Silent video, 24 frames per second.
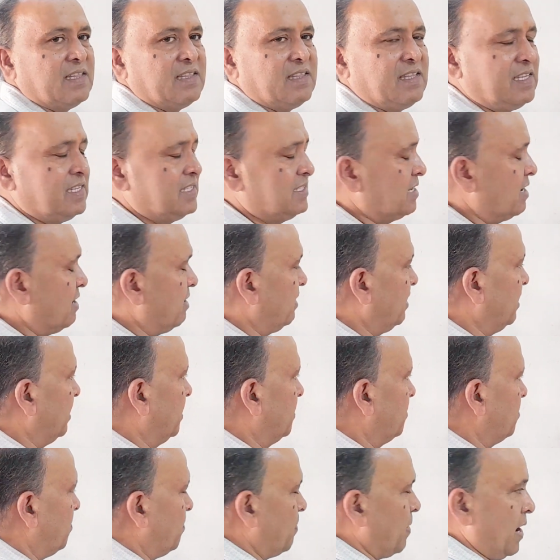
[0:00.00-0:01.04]
these are
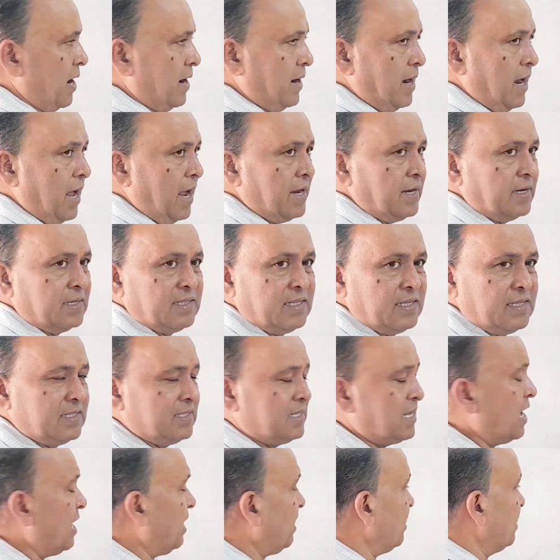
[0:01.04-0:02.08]
infinite,
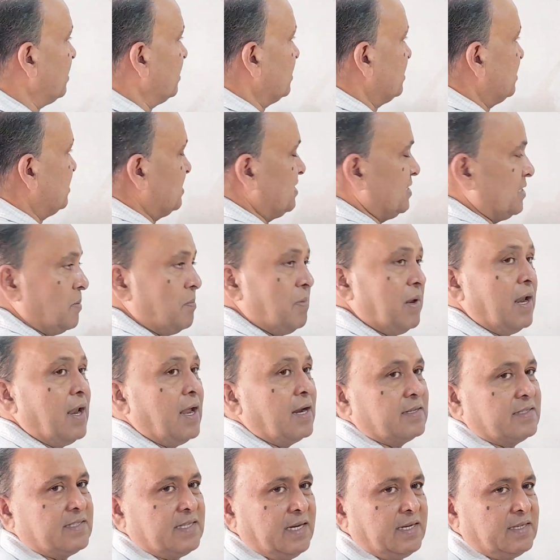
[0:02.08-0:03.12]
these are
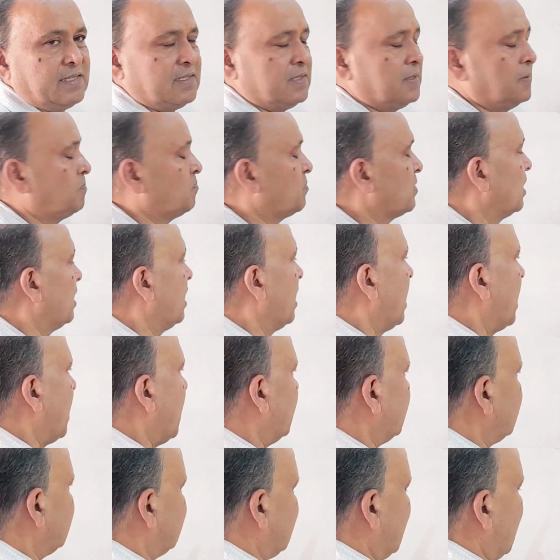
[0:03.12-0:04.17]
similar sets.
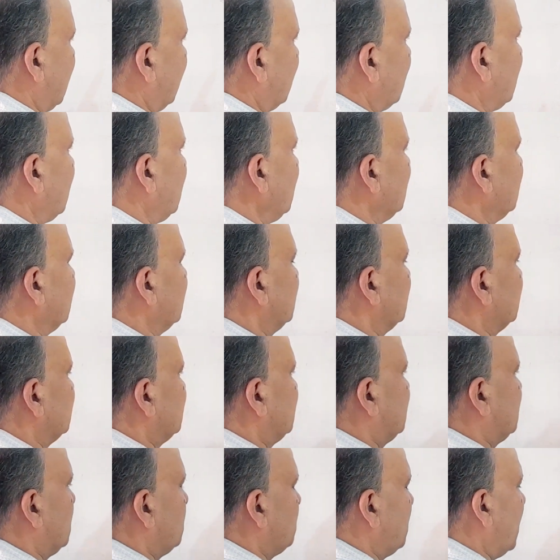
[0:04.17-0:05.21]
And their
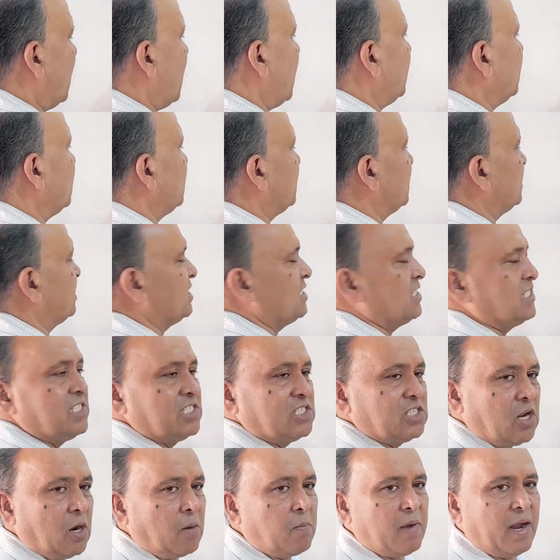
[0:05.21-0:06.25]
similarity is
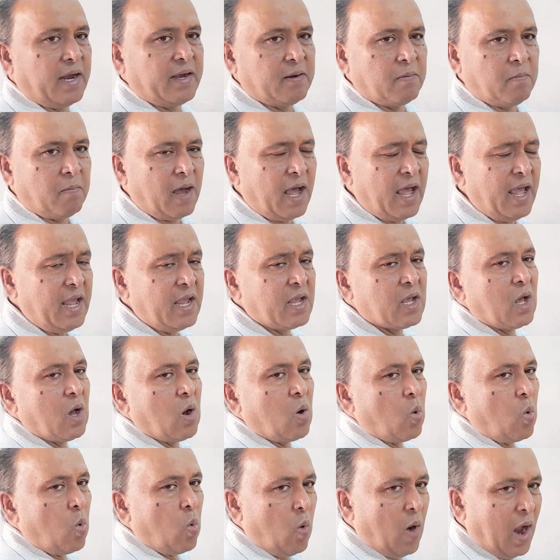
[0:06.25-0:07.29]
determined by
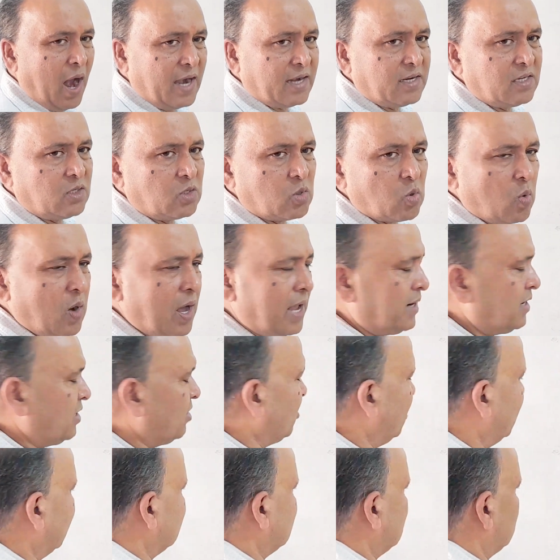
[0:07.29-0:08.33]

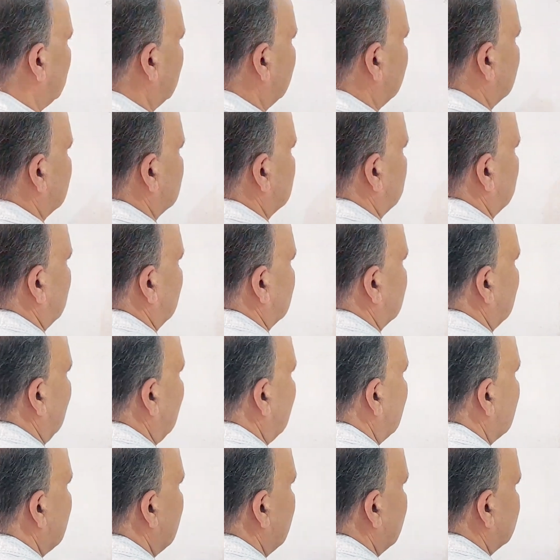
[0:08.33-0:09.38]
1-to-1 correspondence
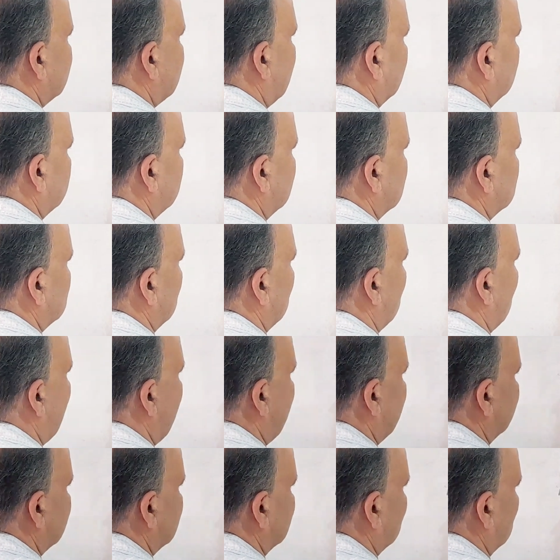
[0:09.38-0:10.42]
method. That means
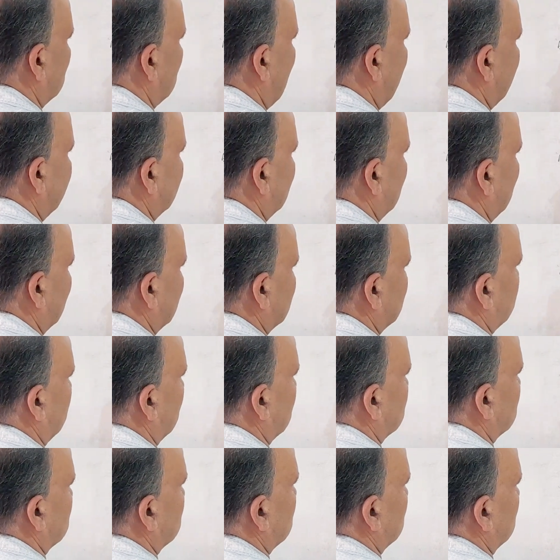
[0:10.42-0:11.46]
1
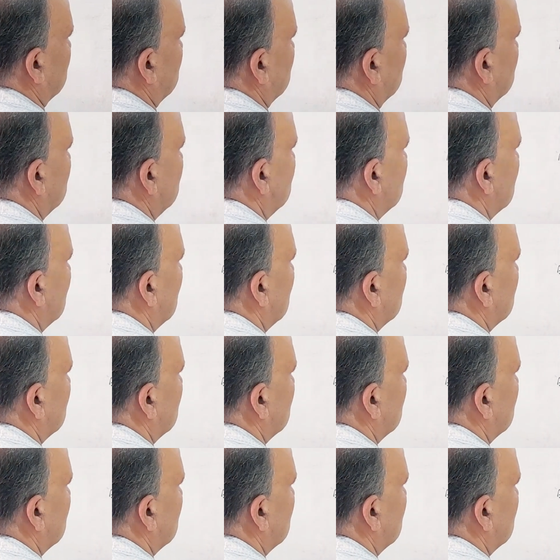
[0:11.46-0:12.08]
corresponds to 2,